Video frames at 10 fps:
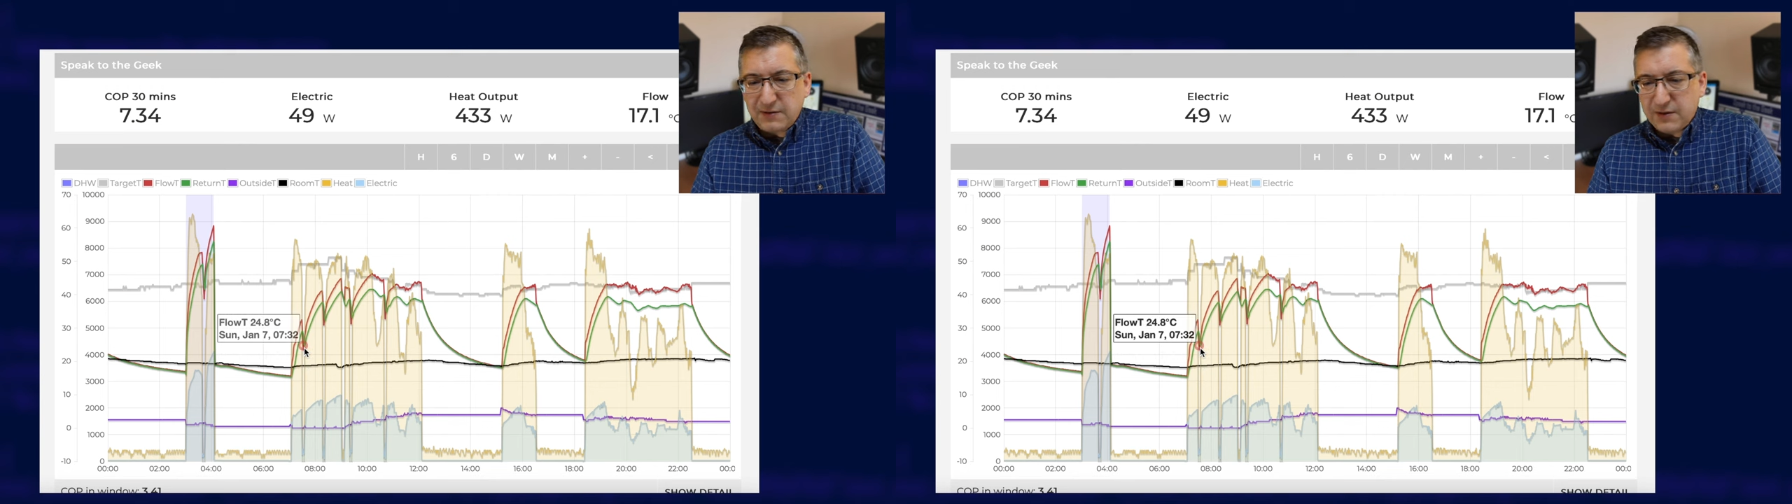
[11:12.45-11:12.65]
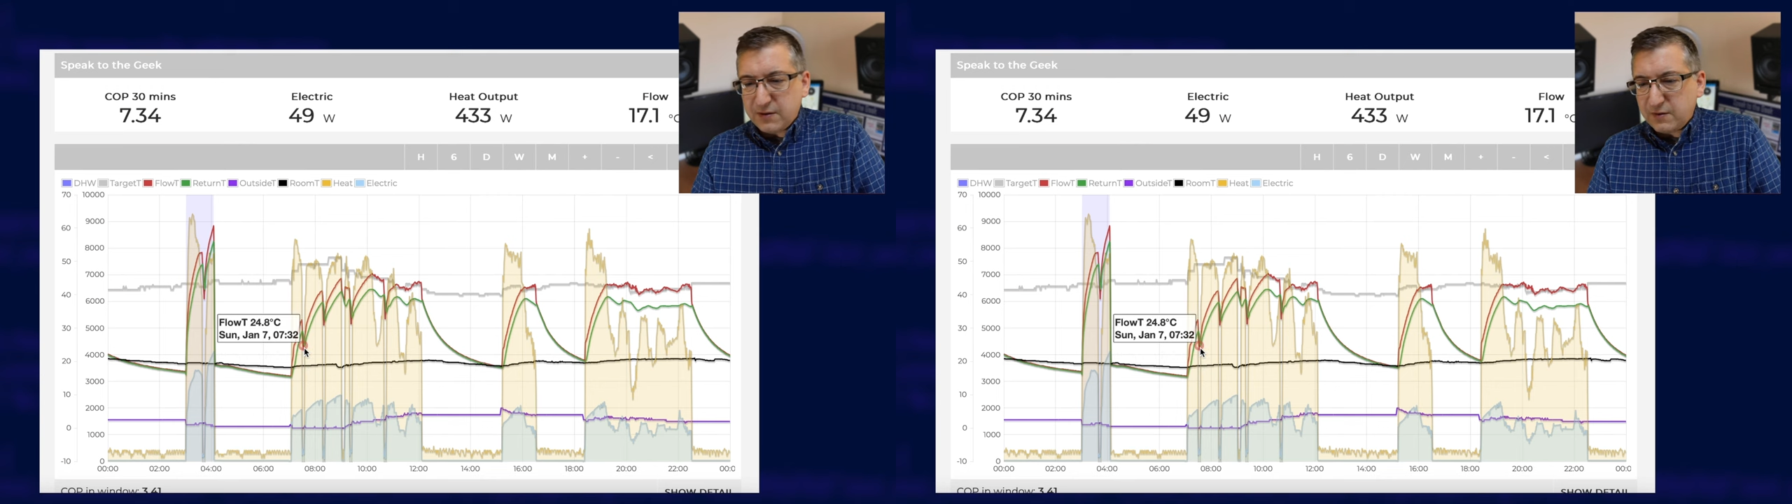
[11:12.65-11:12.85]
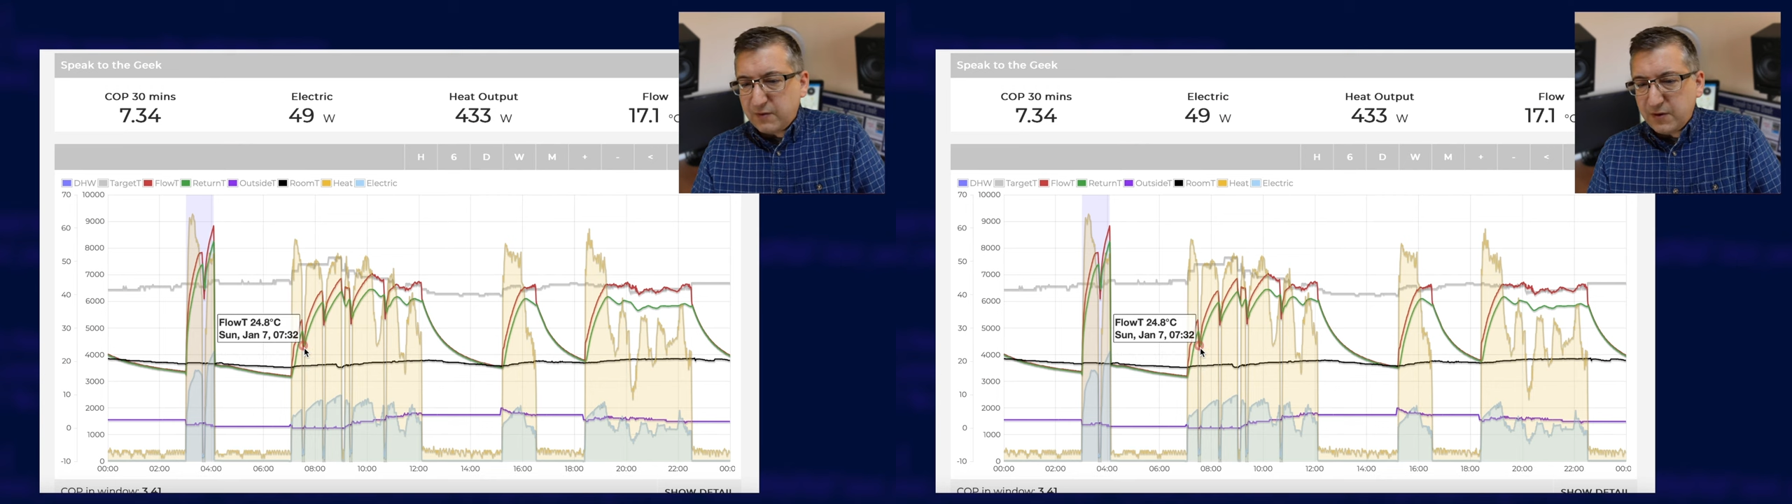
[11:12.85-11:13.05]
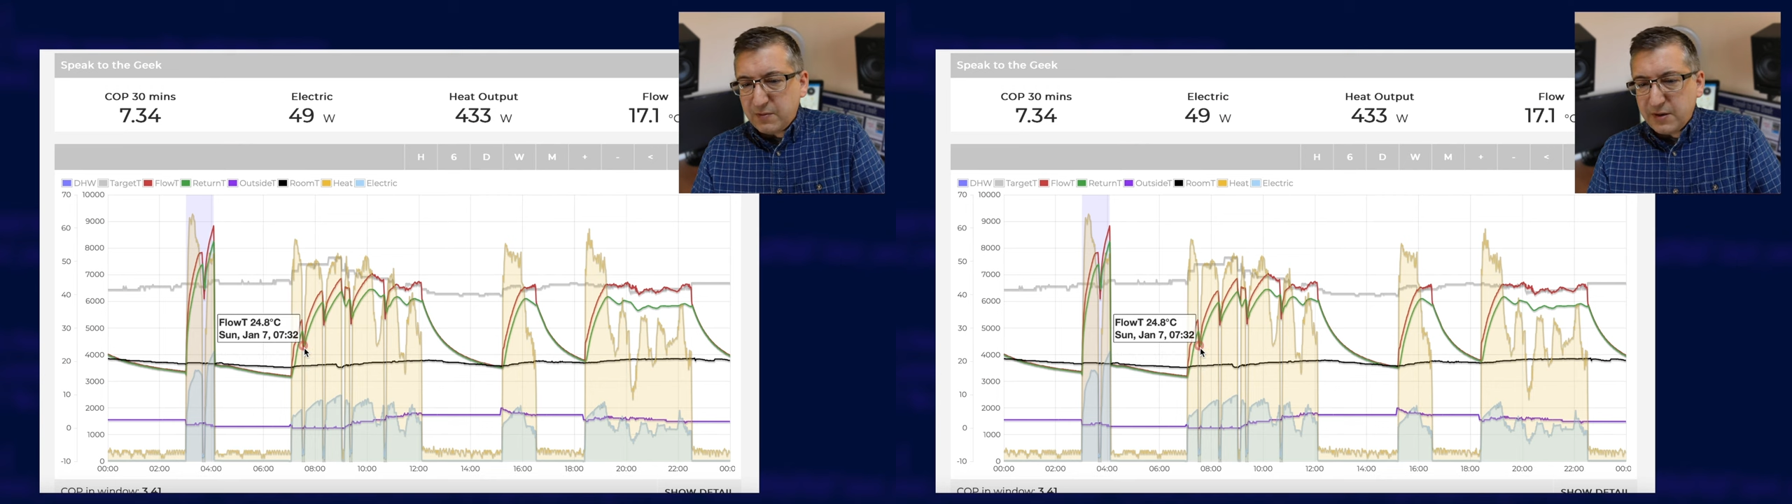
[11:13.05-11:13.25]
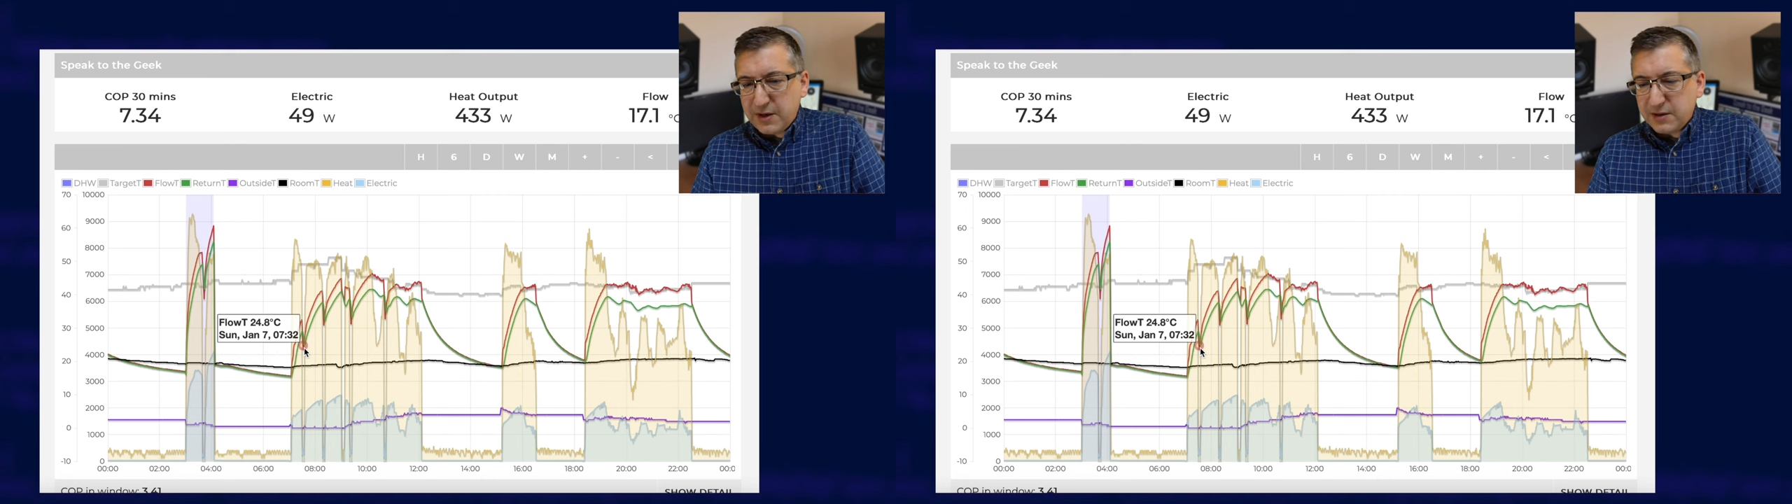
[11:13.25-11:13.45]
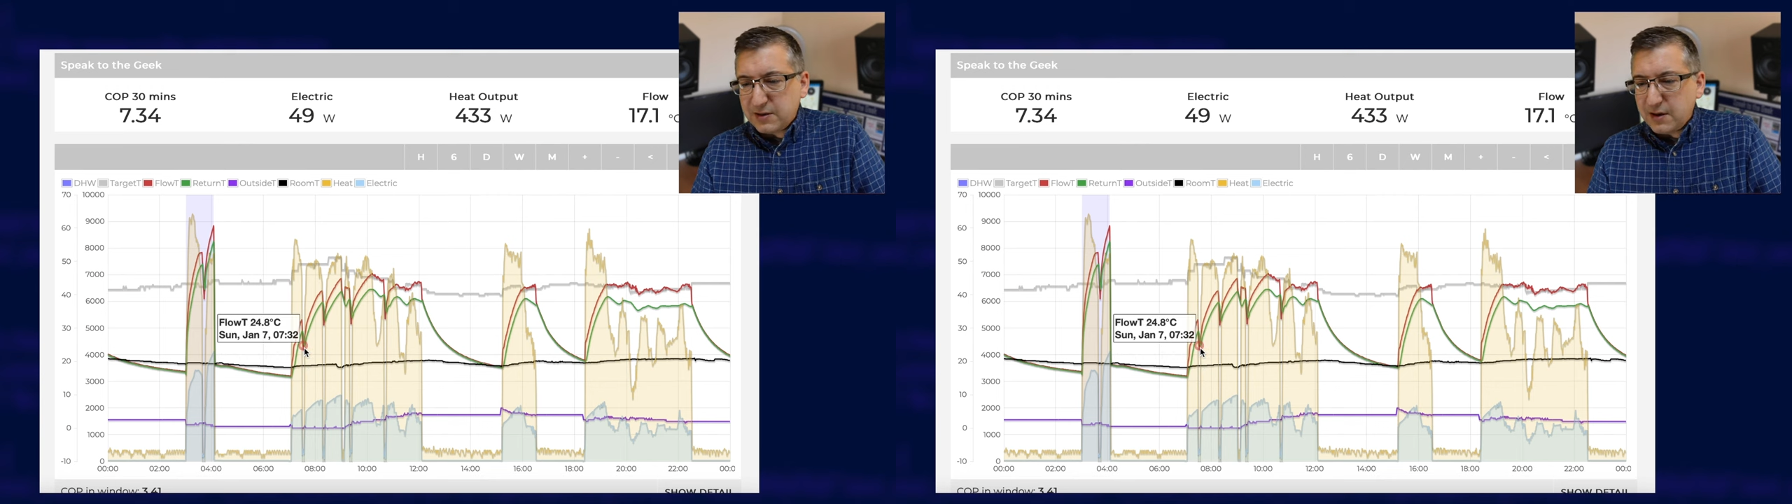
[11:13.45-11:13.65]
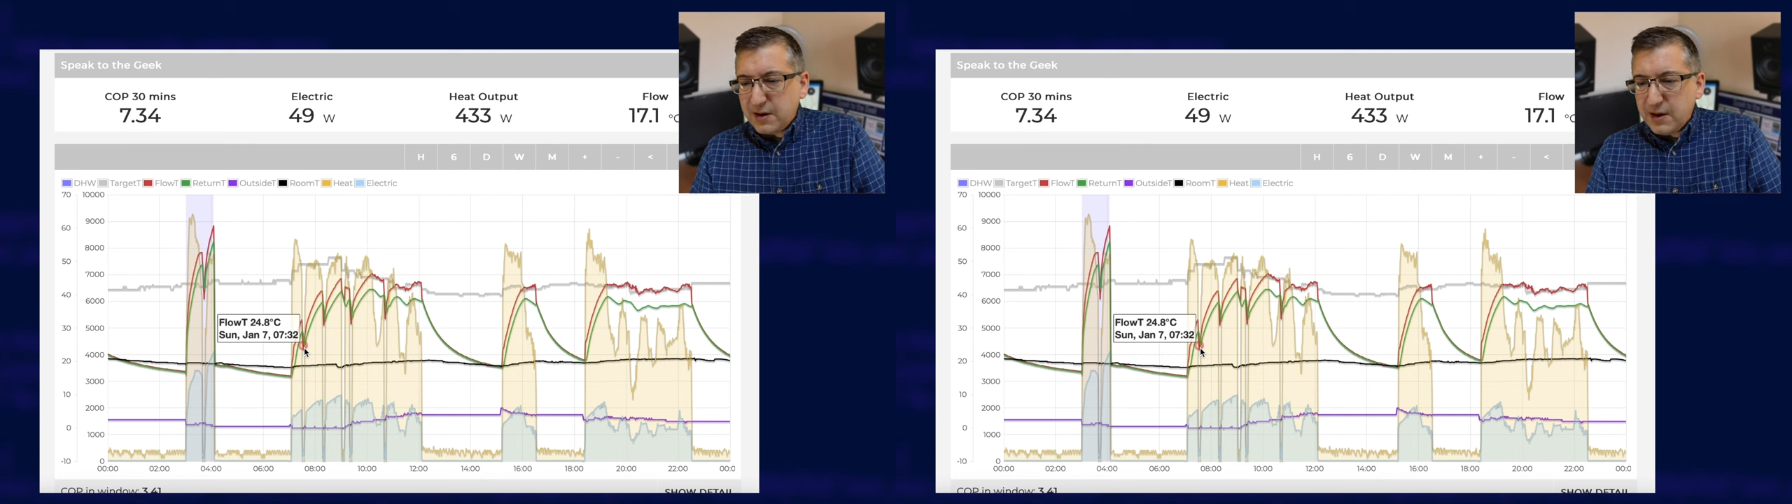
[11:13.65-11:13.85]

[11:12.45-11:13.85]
for those few minutes.